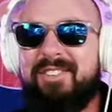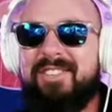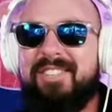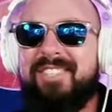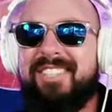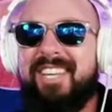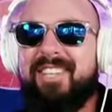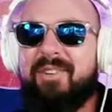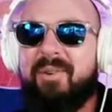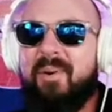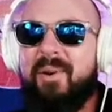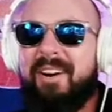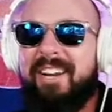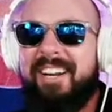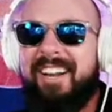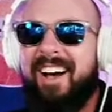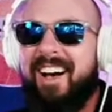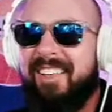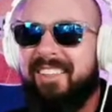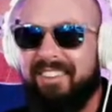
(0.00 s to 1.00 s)
as soon as you said
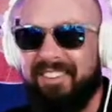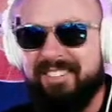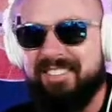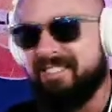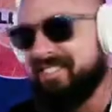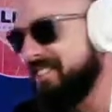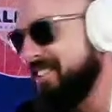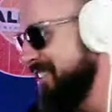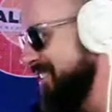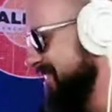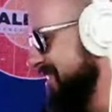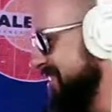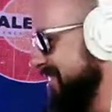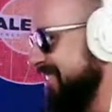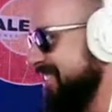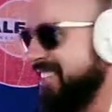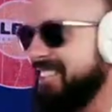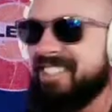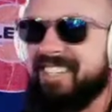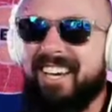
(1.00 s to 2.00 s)
$20.
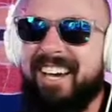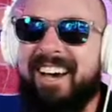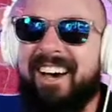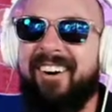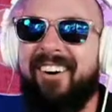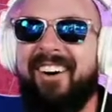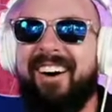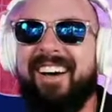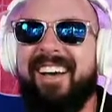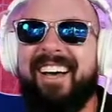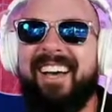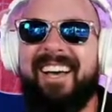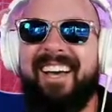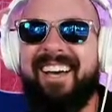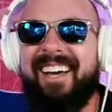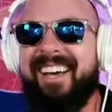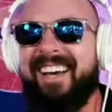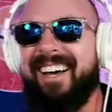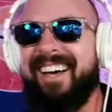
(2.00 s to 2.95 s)
Let's go.